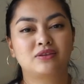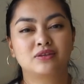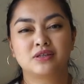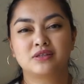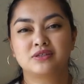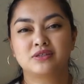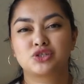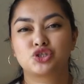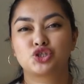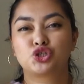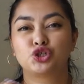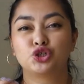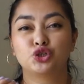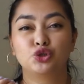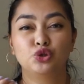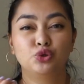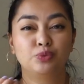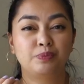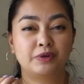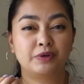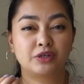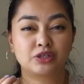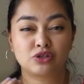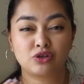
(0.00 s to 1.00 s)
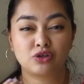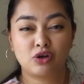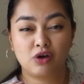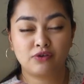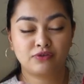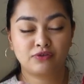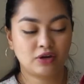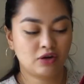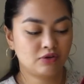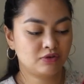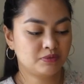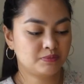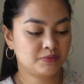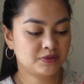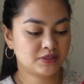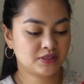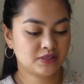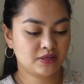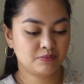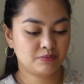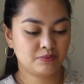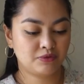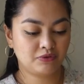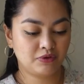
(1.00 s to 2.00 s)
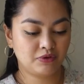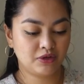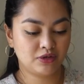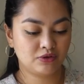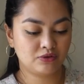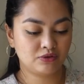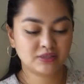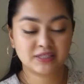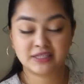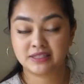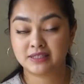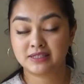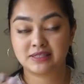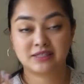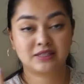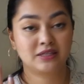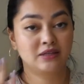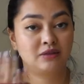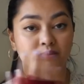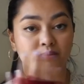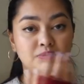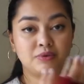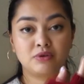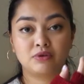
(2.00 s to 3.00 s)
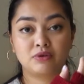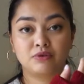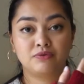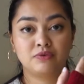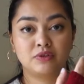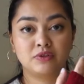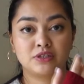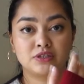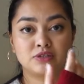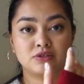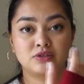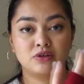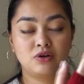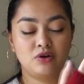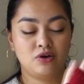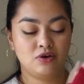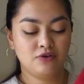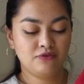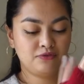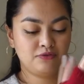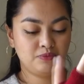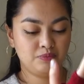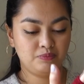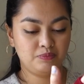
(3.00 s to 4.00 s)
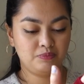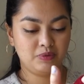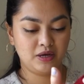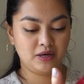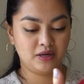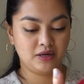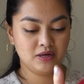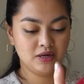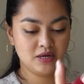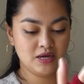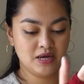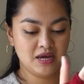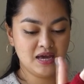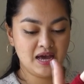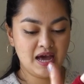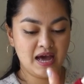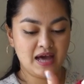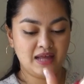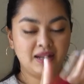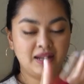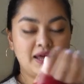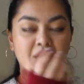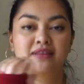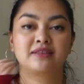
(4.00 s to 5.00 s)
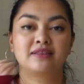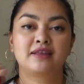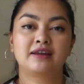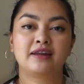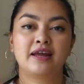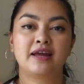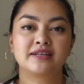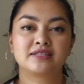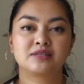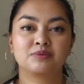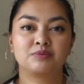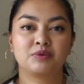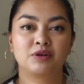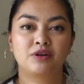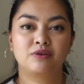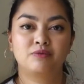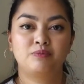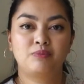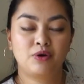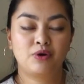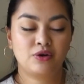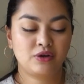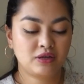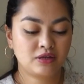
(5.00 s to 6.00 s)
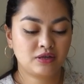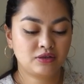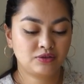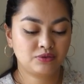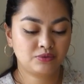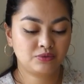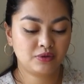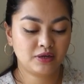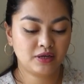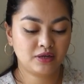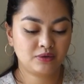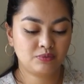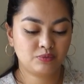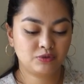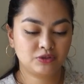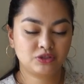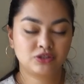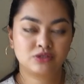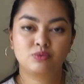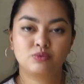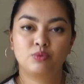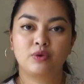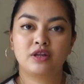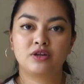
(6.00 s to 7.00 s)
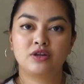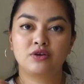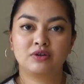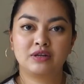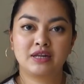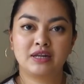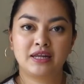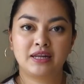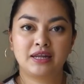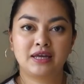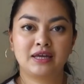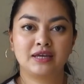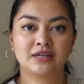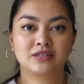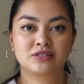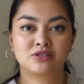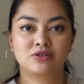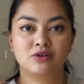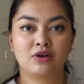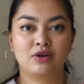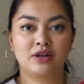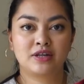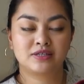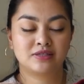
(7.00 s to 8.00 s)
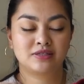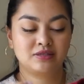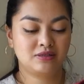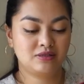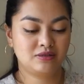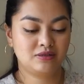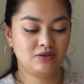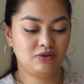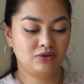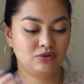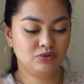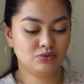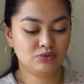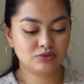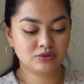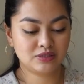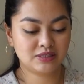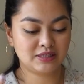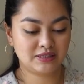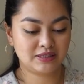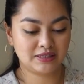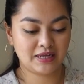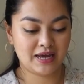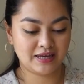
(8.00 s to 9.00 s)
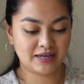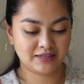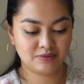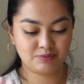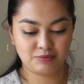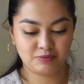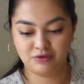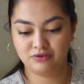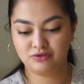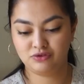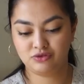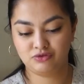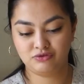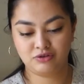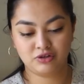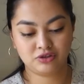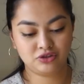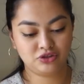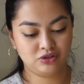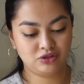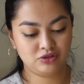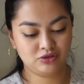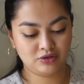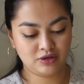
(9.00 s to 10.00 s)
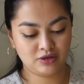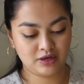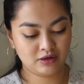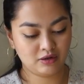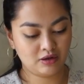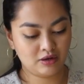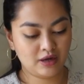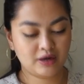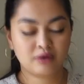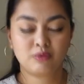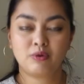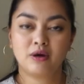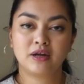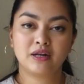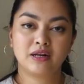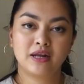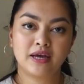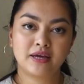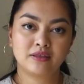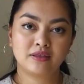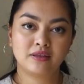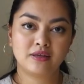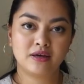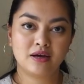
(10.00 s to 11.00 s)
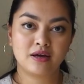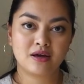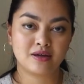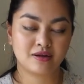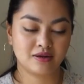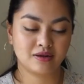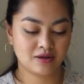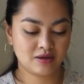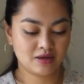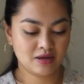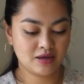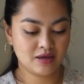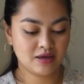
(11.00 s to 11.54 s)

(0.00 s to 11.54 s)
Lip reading: the super soft 100% merinos. It's still beautifully soft, but I like that it has a bit of body to it, which when you're knitting is not as loose. It has a bit of structure, so I quite like the yarn.